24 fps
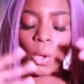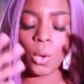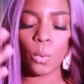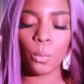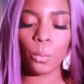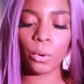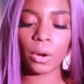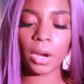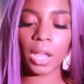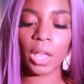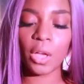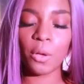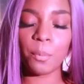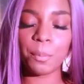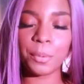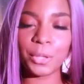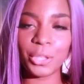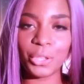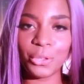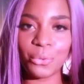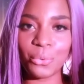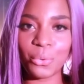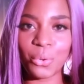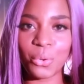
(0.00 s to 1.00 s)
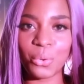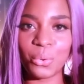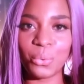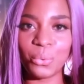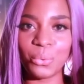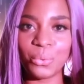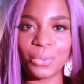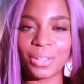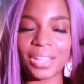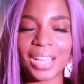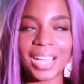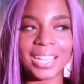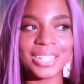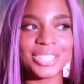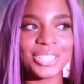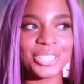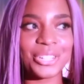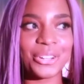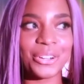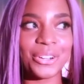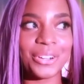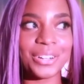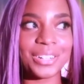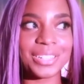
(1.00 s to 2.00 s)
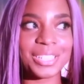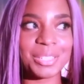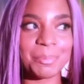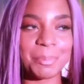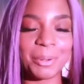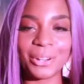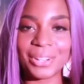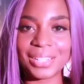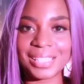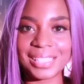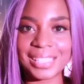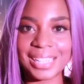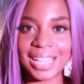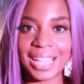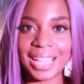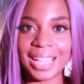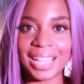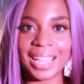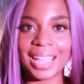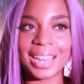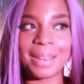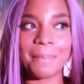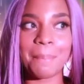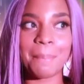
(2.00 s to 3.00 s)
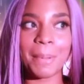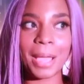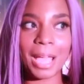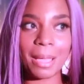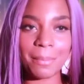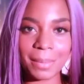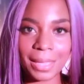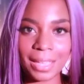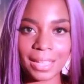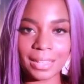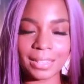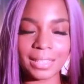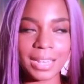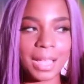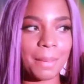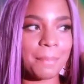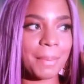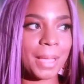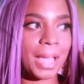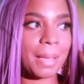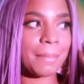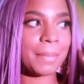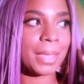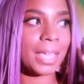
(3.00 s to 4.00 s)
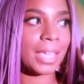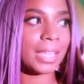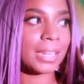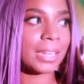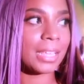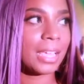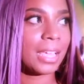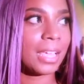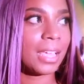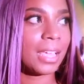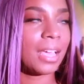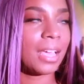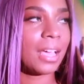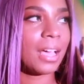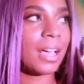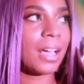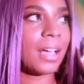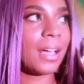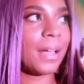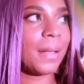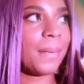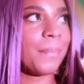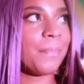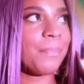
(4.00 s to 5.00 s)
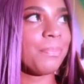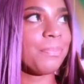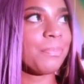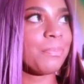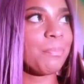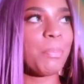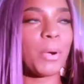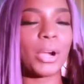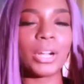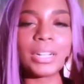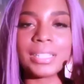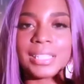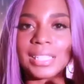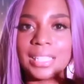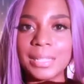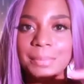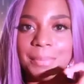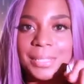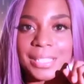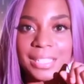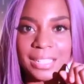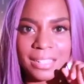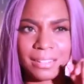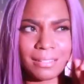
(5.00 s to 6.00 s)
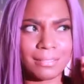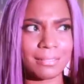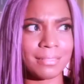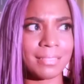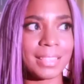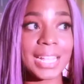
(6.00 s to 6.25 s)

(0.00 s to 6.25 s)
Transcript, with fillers: We're helping you cool. I just heard Spirit say in a Batman, not Batman, um, Bart Simpson.